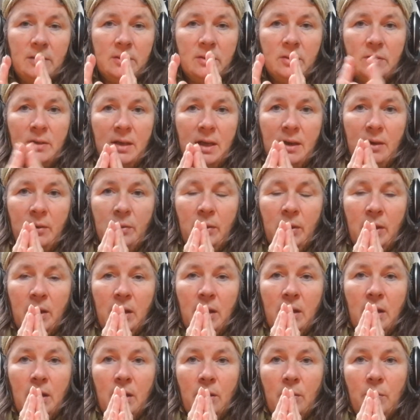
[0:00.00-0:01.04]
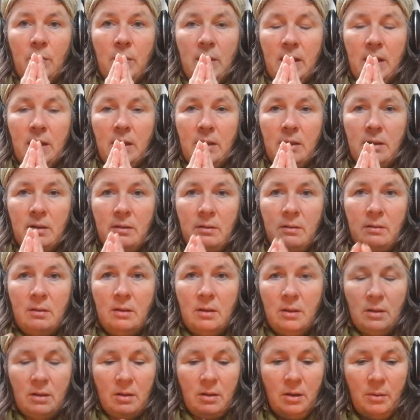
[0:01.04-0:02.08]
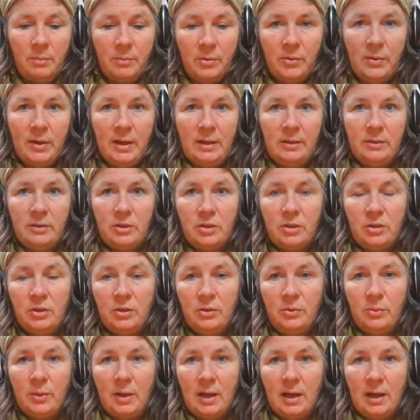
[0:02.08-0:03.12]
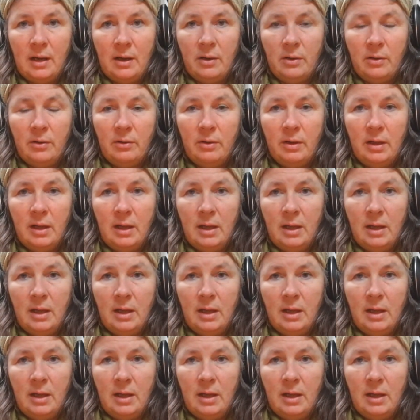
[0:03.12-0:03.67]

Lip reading: So now we come around to our,